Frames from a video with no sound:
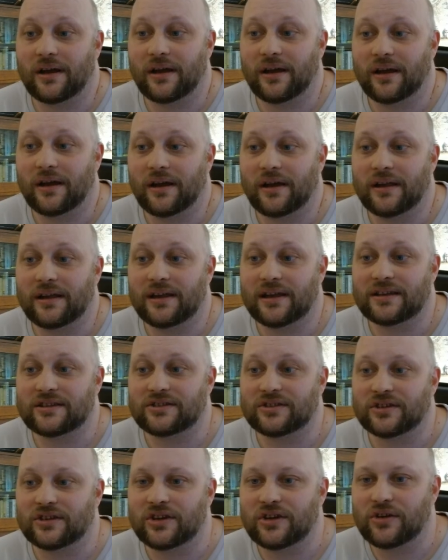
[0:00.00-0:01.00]
He has
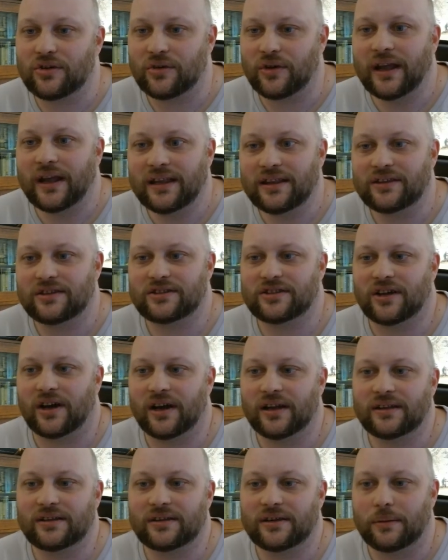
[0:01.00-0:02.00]
a great
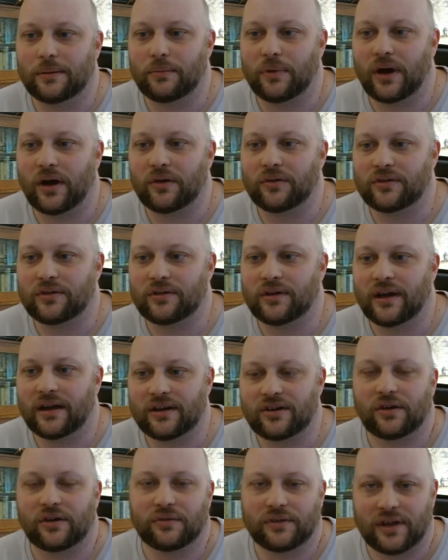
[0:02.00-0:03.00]
site about
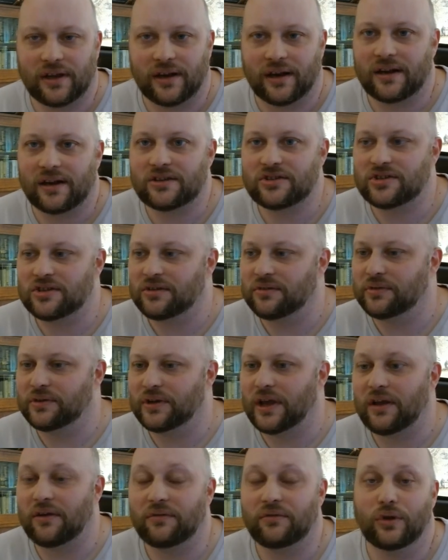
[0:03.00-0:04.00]
aircraft carriers. If
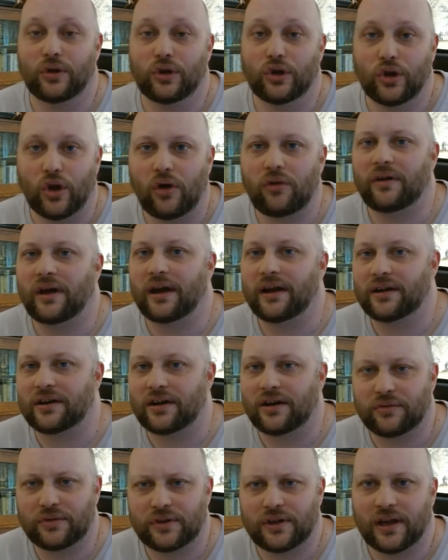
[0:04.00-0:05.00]
you love
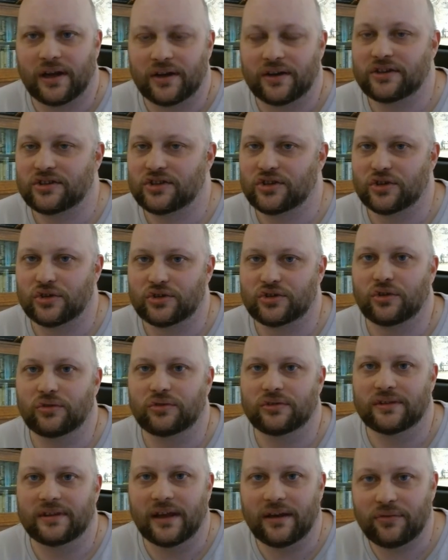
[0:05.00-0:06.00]
aircraft carriers, you
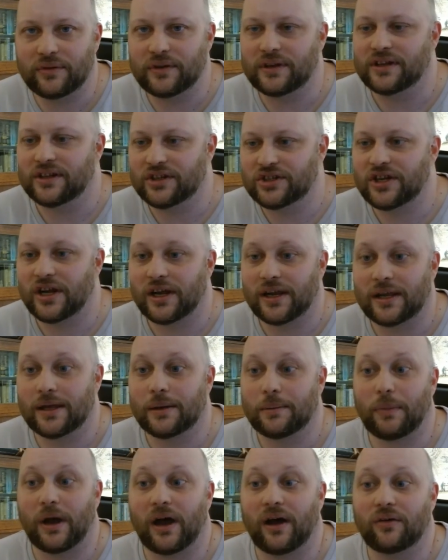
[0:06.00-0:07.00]
should definitely check
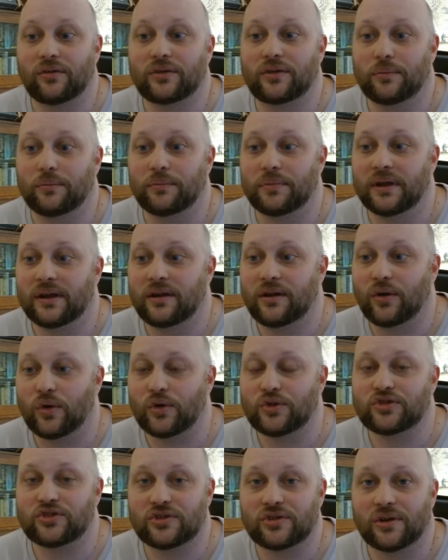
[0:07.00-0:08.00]
him out,
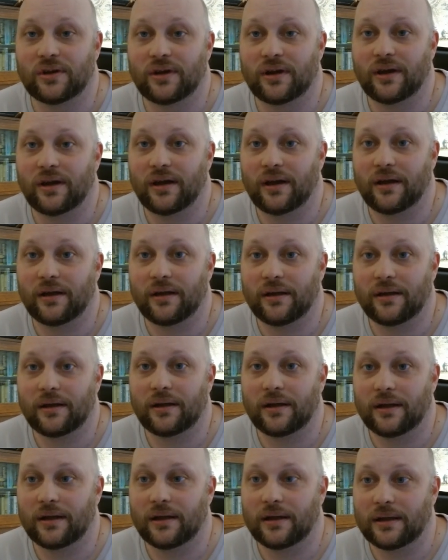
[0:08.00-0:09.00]
because
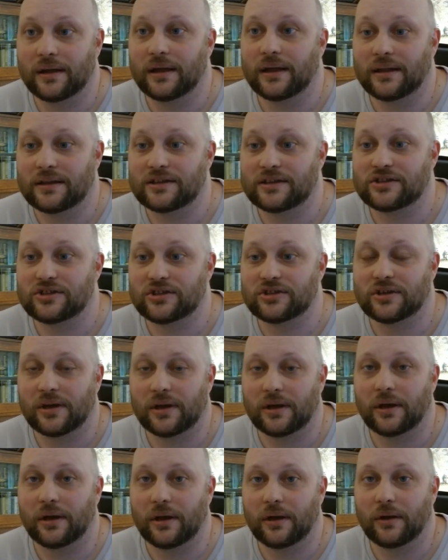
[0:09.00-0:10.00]
it is
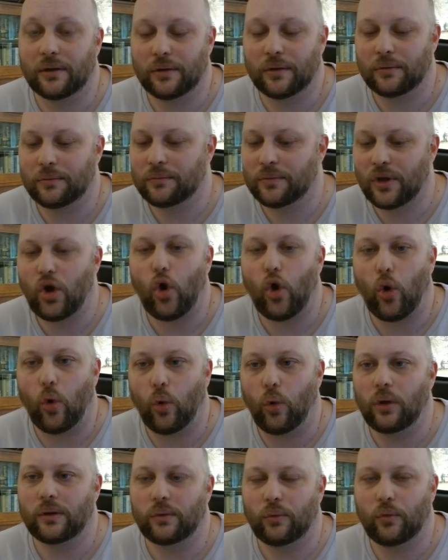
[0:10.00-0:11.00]

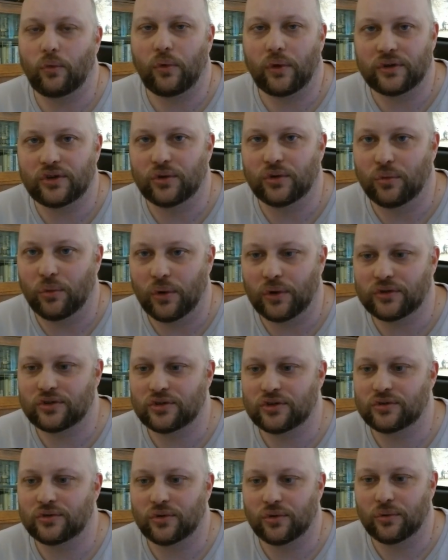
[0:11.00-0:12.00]
all what you
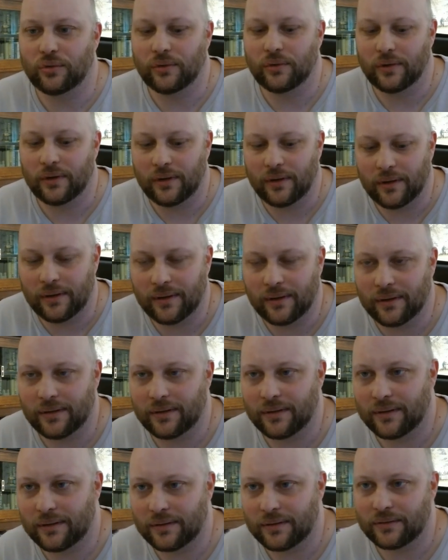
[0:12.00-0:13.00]
want to
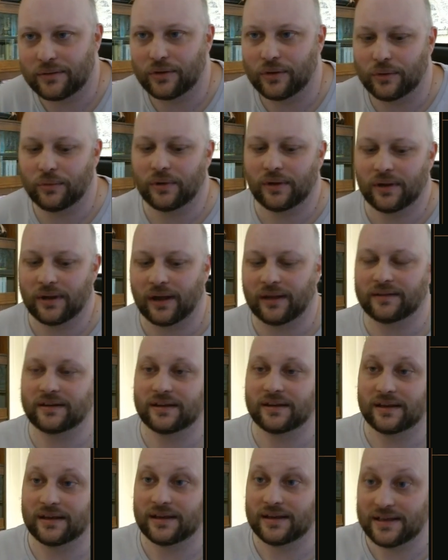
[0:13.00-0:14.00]
look at
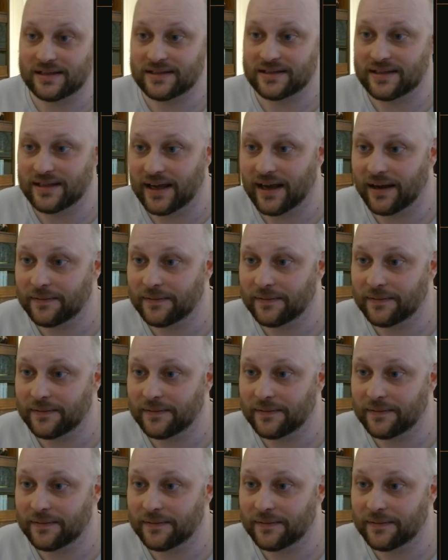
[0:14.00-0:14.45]
is there.